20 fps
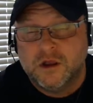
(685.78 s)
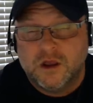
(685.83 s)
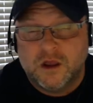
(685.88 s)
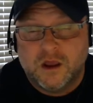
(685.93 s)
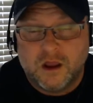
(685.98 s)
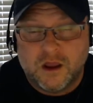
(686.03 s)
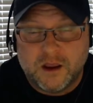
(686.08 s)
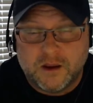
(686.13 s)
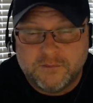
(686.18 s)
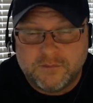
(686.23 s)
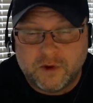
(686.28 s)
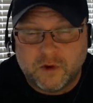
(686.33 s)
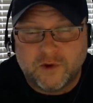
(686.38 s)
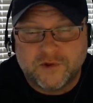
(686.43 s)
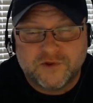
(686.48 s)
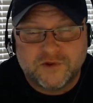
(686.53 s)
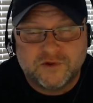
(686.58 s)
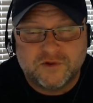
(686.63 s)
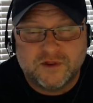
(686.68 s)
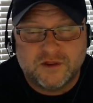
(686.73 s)
but
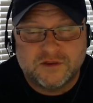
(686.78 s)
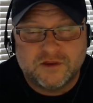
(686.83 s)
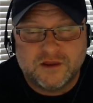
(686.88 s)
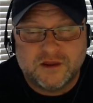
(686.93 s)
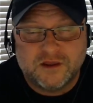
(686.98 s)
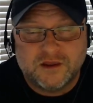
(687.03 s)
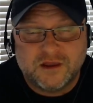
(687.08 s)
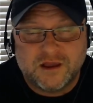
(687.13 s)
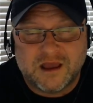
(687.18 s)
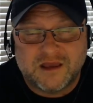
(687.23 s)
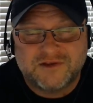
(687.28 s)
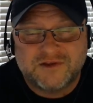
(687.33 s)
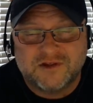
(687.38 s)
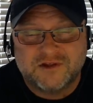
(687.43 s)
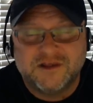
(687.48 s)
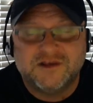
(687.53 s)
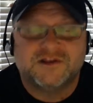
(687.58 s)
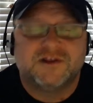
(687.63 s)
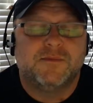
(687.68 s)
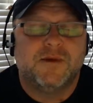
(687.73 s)
also it has the
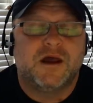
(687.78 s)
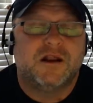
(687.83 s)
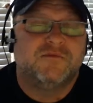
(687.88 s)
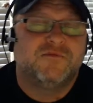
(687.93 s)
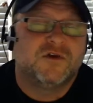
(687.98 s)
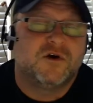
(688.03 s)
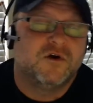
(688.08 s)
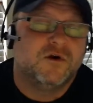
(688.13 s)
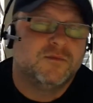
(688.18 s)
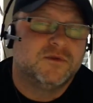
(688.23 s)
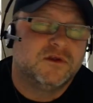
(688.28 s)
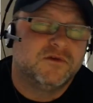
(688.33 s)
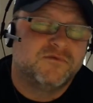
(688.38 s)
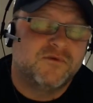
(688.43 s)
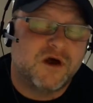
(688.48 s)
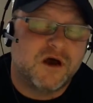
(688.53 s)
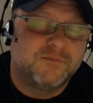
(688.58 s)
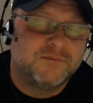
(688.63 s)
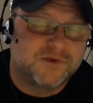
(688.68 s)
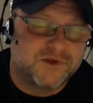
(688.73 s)
least amount of terms of
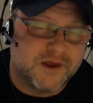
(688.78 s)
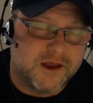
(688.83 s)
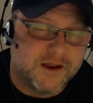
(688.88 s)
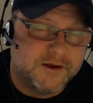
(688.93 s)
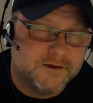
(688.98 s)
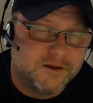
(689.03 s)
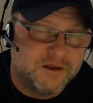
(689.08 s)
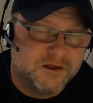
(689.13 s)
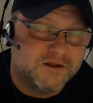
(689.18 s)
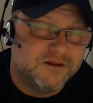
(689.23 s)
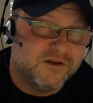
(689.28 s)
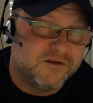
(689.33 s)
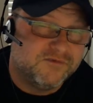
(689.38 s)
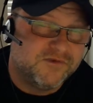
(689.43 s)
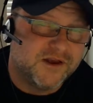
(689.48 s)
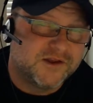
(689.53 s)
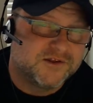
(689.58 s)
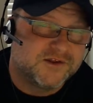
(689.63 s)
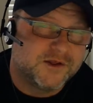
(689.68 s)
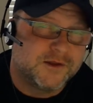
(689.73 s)
upside in
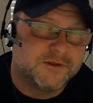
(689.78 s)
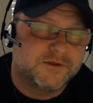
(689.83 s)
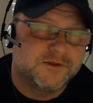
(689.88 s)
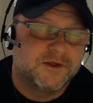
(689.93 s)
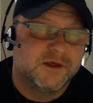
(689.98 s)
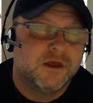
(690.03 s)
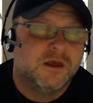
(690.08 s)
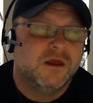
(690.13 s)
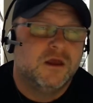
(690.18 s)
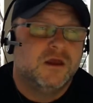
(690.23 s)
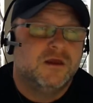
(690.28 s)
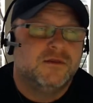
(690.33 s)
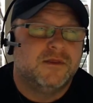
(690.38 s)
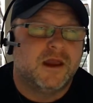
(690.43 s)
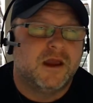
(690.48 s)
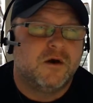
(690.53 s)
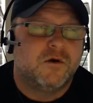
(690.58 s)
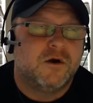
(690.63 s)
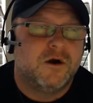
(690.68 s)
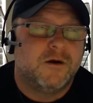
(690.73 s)
investments.
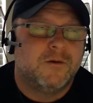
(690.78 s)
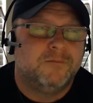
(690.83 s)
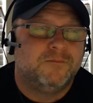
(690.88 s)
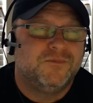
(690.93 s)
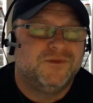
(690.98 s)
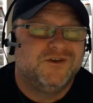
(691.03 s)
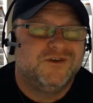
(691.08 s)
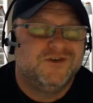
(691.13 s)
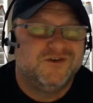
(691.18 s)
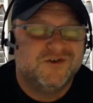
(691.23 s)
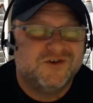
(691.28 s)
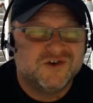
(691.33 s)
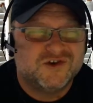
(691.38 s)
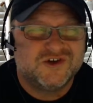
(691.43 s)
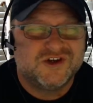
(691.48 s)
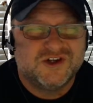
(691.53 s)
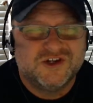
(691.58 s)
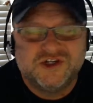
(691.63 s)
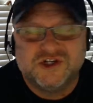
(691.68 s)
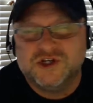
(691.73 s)
Now,
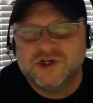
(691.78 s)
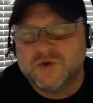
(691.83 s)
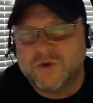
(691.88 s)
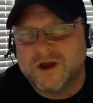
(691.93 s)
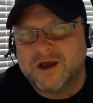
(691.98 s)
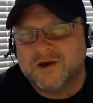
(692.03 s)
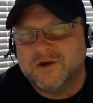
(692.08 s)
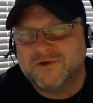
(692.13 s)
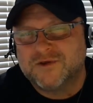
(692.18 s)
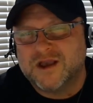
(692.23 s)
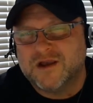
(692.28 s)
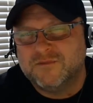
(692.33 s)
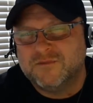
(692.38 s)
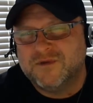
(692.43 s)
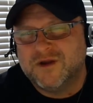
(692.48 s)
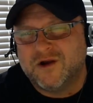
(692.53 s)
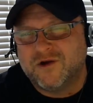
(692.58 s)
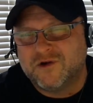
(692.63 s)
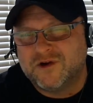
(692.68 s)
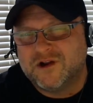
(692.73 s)
usually GULs have
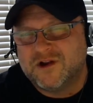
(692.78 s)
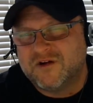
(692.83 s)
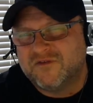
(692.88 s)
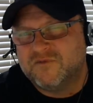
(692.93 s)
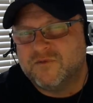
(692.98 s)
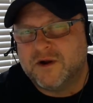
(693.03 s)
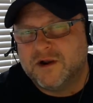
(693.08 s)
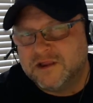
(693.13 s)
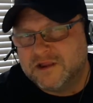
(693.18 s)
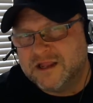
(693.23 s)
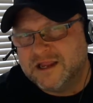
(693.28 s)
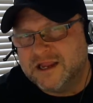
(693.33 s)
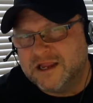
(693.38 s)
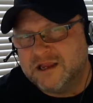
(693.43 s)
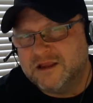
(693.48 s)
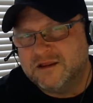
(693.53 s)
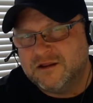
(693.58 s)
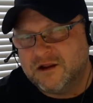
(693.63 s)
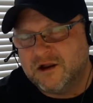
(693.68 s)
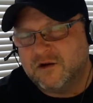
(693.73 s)
earned enough money
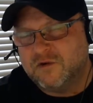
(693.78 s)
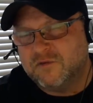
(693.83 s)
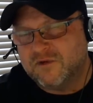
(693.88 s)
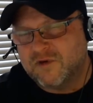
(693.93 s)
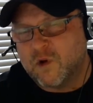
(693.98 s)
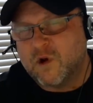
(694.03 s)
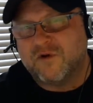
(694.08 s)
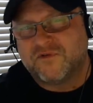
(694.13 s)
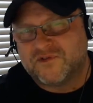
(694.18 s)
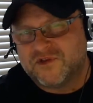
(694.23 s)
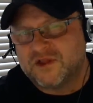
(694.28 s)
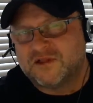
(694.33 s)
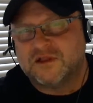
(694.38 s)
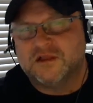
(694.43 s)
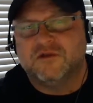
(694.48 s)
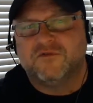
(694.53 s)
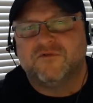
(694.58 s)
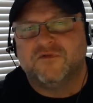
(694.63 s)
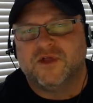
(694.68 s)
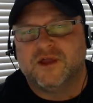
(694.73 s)
to offset
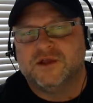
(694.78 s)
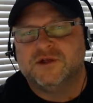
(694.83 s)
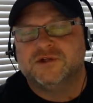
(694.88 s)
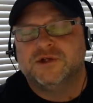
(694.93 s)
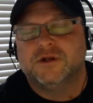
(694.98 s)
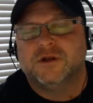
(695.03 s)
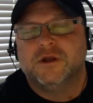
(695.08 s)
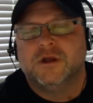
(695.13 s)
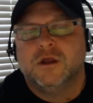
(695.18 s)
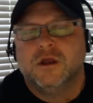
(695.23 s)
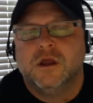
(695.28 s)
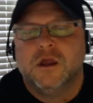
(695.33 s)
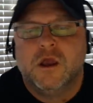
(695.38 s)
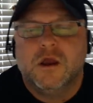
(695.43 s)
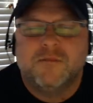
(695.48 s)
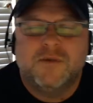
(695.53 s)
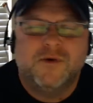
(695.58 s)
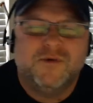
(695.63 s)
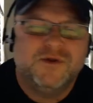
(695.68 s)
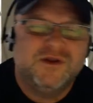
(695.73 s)
the inflation.
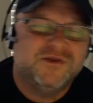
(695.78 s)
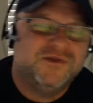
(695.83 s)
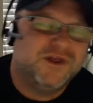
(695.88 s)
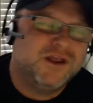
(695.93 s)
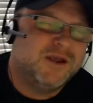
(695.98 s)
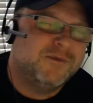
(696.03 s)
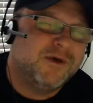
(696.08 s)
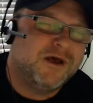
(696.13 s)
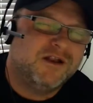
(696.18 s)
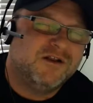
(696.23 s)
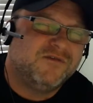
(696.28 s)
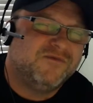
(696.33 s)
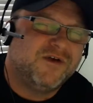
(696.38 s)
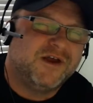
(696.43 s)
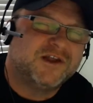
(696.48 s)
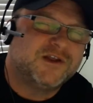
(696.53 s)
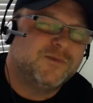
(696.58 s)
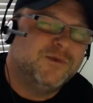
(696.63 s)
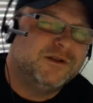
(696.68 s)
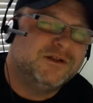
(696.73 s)
But when you think about
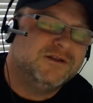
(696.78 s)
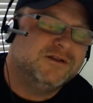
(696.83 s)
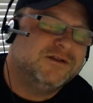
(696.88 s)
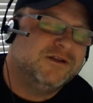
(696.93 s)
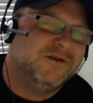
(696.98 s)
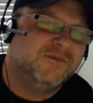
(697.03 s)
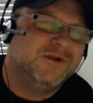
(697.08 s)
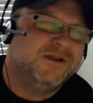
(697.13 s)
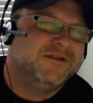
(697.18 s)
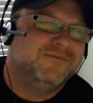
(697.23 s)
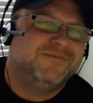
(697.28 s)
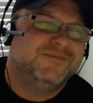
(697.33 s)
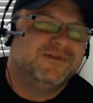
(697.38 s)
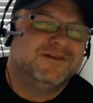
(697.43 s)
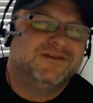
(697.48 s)
investment, I mean,